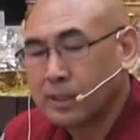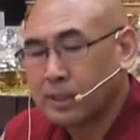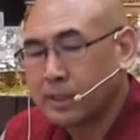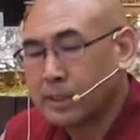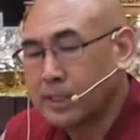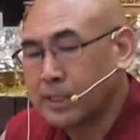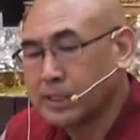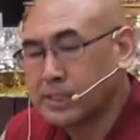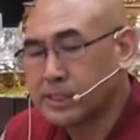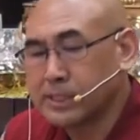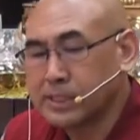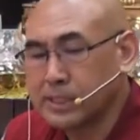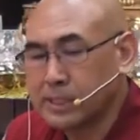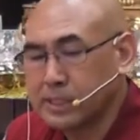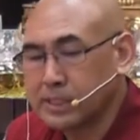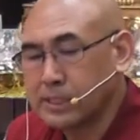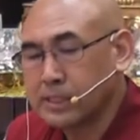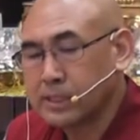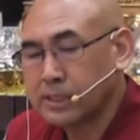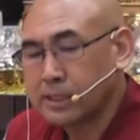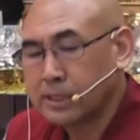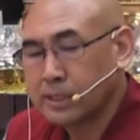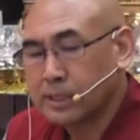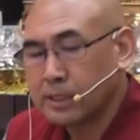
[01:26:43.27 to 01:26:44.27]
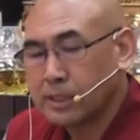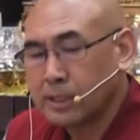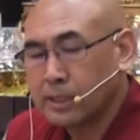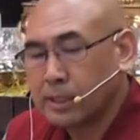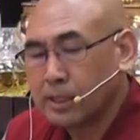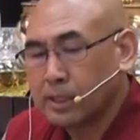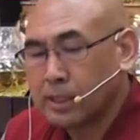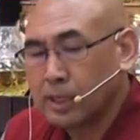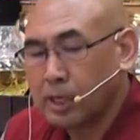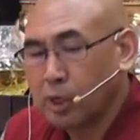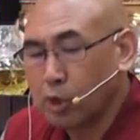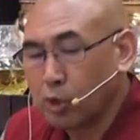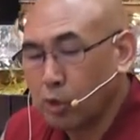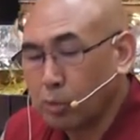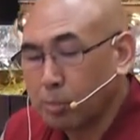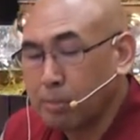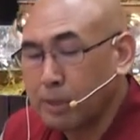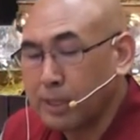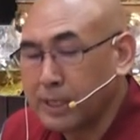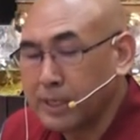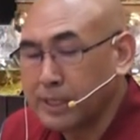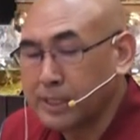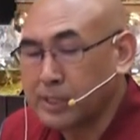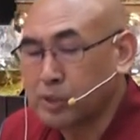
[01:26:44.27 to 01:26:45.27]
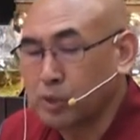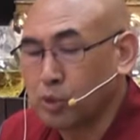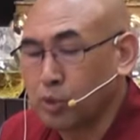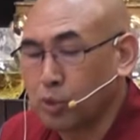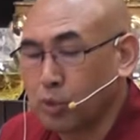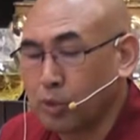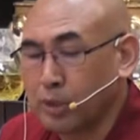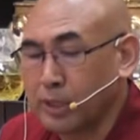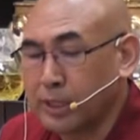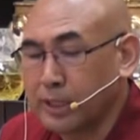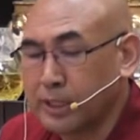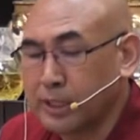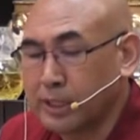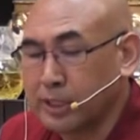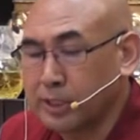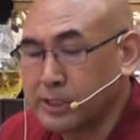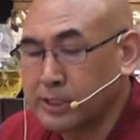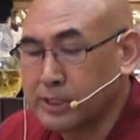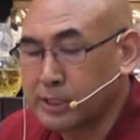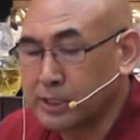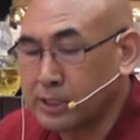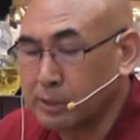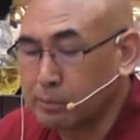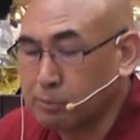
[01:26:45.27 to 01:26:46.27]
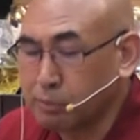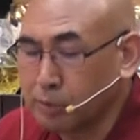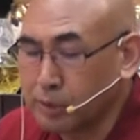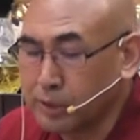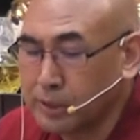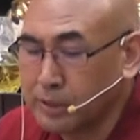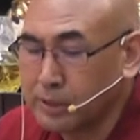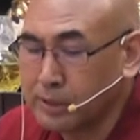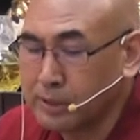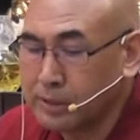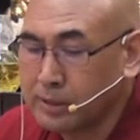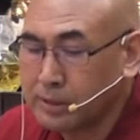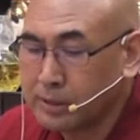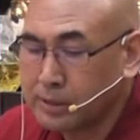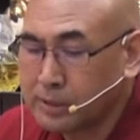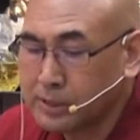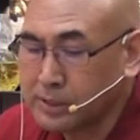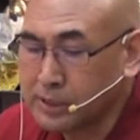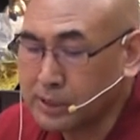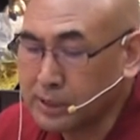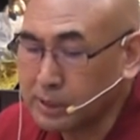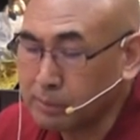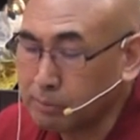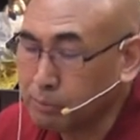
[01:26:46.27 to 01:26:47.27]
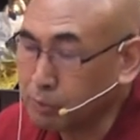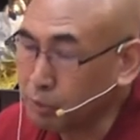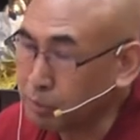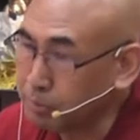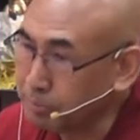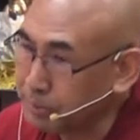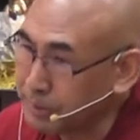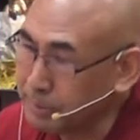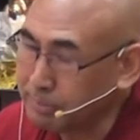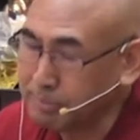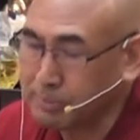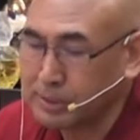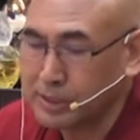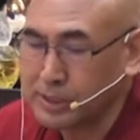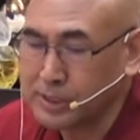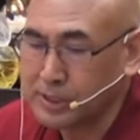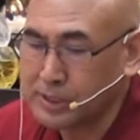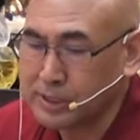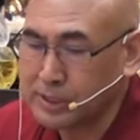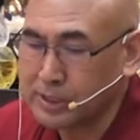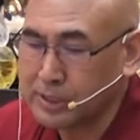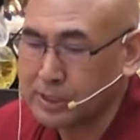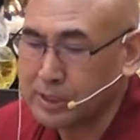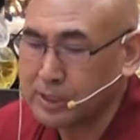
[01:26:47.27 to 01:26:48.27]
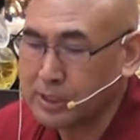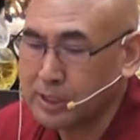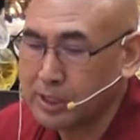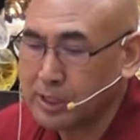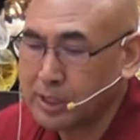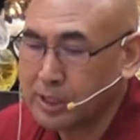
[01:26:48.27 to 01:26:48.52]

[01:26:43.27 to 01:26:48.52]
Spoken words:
Let's say our mind is look like a Singapore prime minister.